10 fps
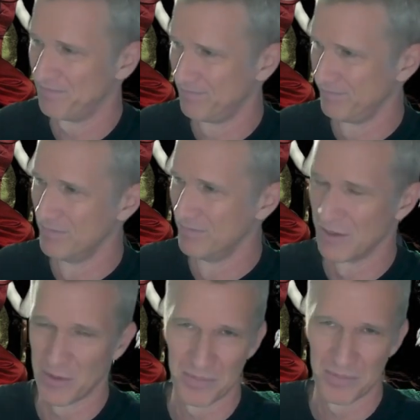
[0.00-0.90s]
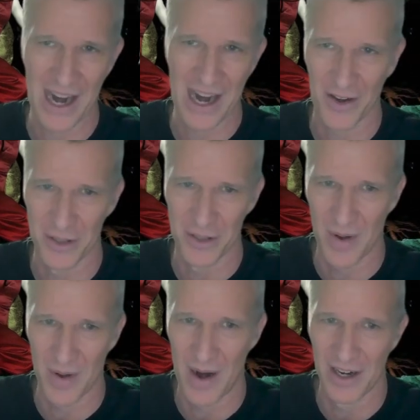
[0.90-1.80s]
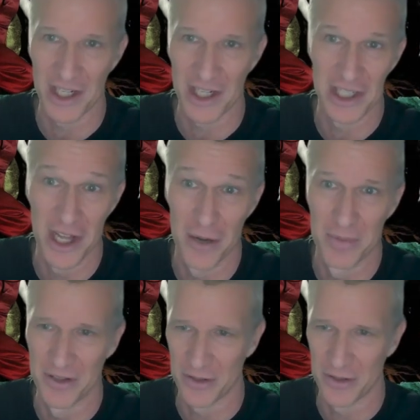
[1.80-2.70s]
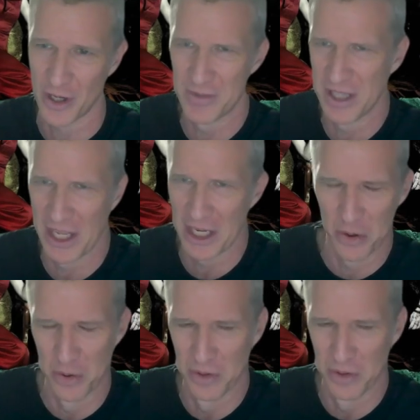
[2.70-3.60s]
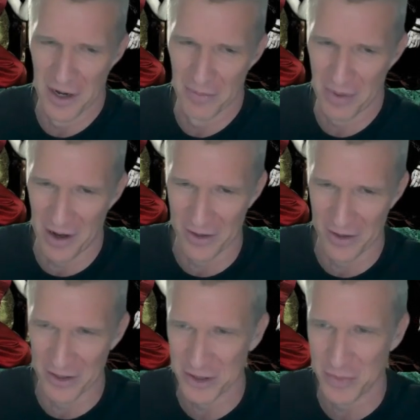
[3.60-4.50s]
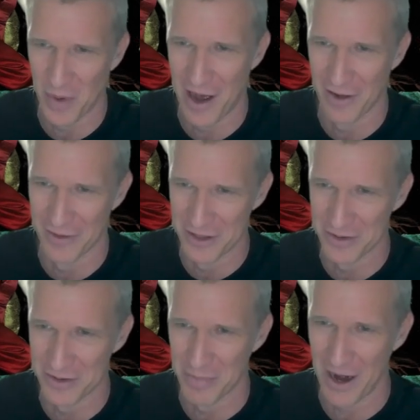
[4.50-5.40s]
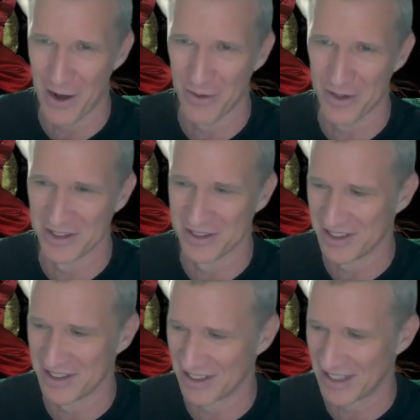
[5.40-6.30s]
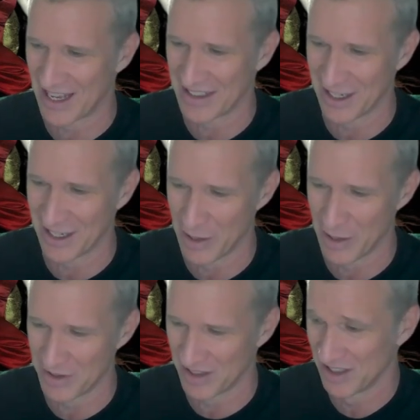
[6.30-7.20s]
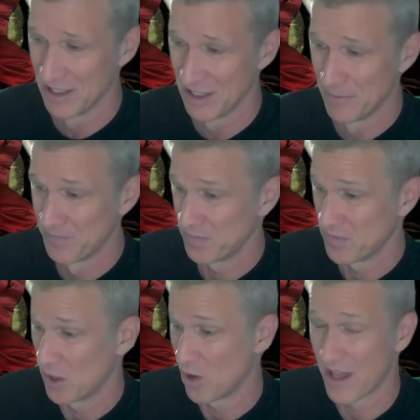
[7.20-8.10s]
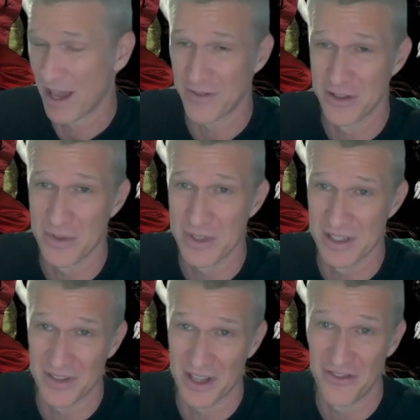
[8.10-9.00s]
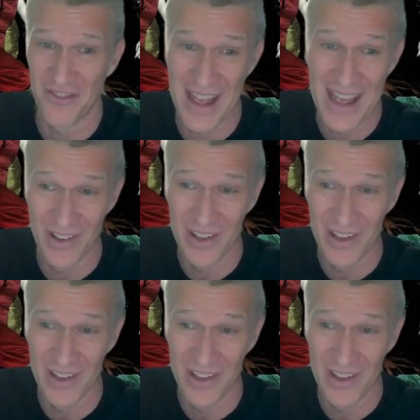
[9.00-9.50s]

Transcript: if the characters are out at a club and they're trying to be like cool vampire, suave and use their powers and things like that to get away with things, all they have to do is if they fail,